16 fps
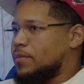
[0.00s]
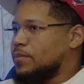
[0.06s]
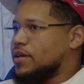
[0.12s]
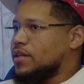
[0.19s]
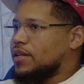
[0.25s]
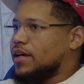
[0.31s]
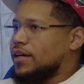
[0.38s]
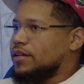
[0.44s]
I
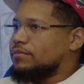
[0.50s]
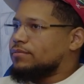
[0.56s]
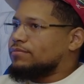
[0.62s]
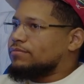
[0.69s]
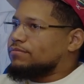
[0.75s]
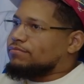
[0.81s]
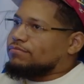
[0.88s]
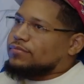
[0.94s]
mean, like
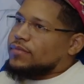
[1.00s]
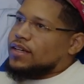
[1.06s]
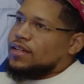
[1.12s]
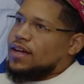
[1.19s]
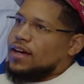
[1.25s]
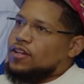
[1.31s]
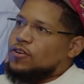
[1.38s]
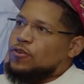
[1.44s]

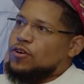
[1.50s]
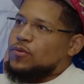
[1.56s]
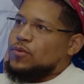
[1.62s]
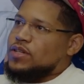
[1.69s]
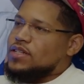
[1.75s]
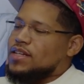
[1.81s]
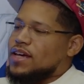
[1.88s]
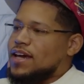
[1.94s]
Logan
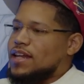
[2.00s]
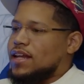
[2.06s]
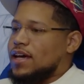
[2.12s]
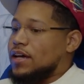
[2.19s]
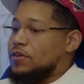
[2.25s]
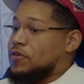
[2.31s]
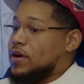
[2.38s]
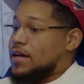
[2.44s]
was saying,
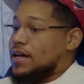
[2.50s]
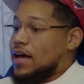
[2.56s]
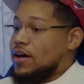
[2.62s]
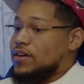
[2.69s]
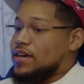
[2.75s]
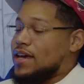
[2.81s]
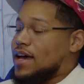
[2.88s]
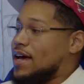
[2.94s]
like right
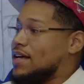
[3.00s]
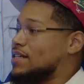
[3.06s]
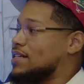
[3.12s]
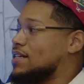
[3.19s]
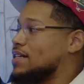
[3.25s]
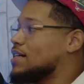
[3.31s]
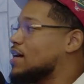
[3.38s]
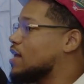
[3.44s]
now he
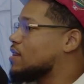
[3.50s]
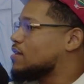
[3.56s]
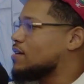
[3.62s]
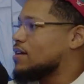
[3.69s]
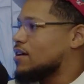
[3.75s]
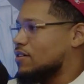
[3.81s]
has nothing